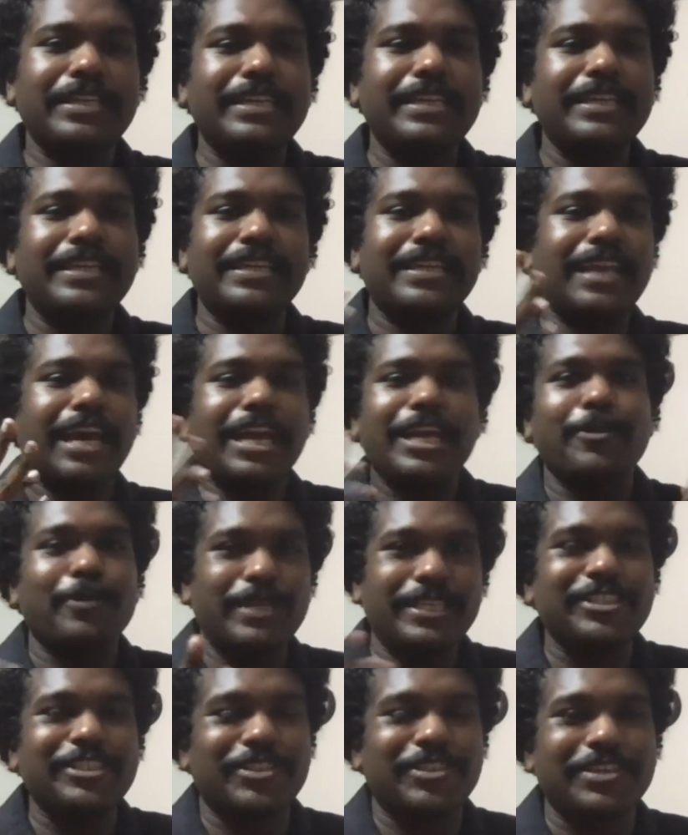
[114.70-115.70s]
know, really
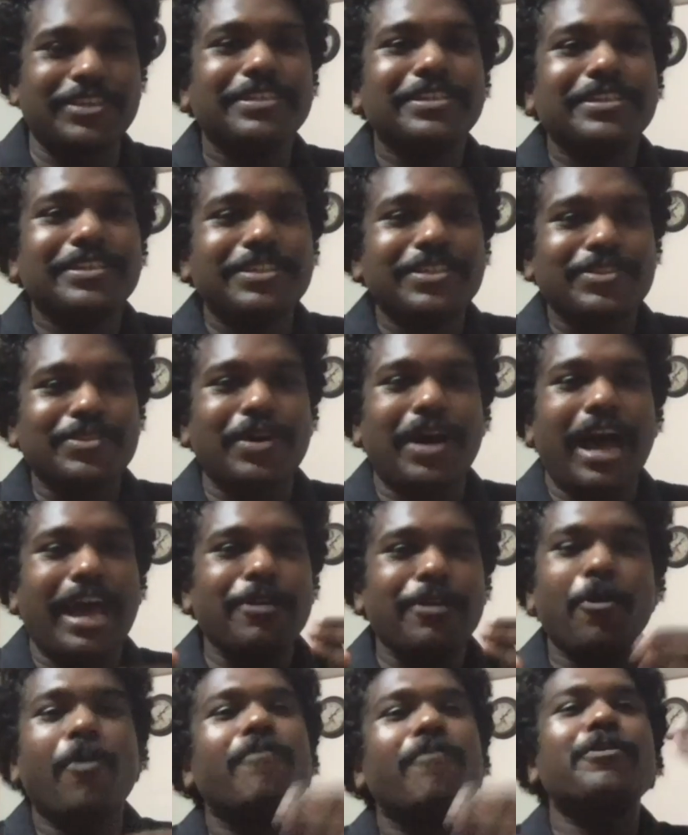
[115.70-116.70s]
lie to each other.
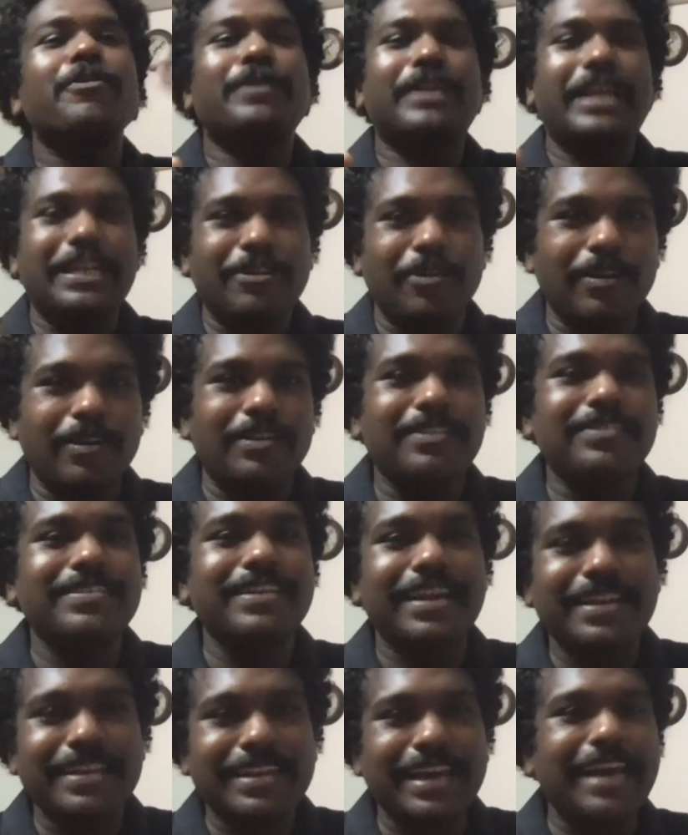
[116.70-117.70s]
So I owe you ten
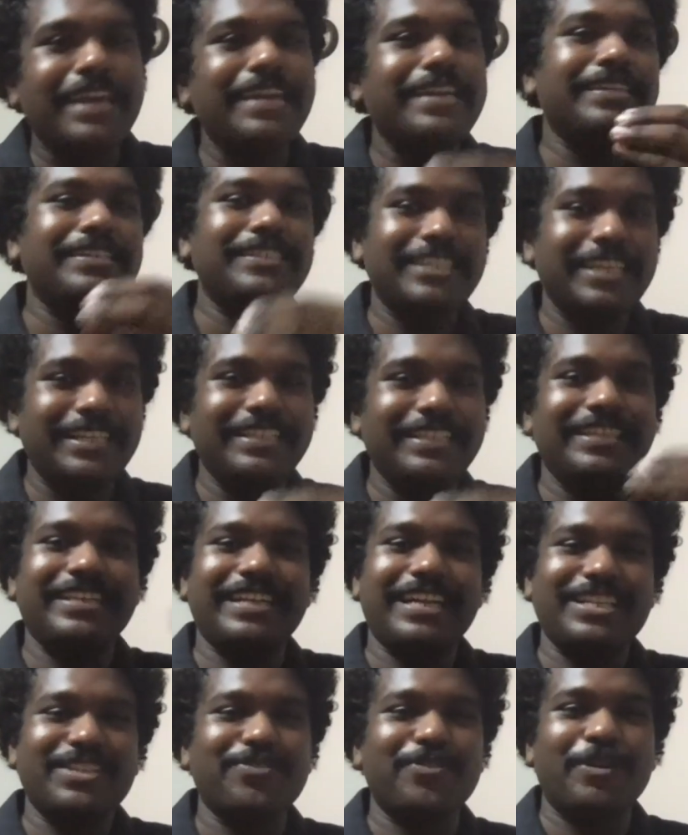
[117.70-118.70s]
dollars and I
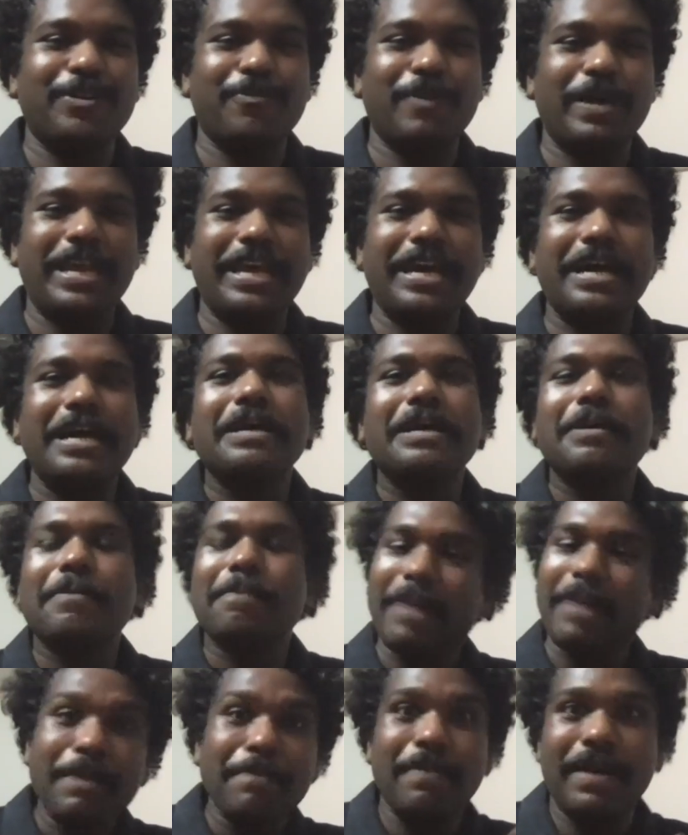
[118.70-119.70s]
initiate the transfer
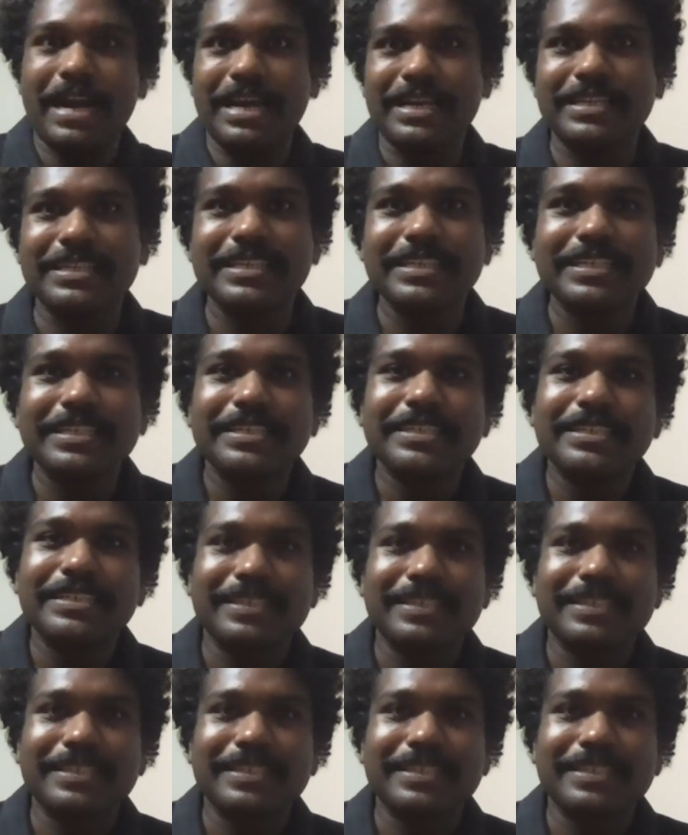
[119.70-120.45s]
via my bank,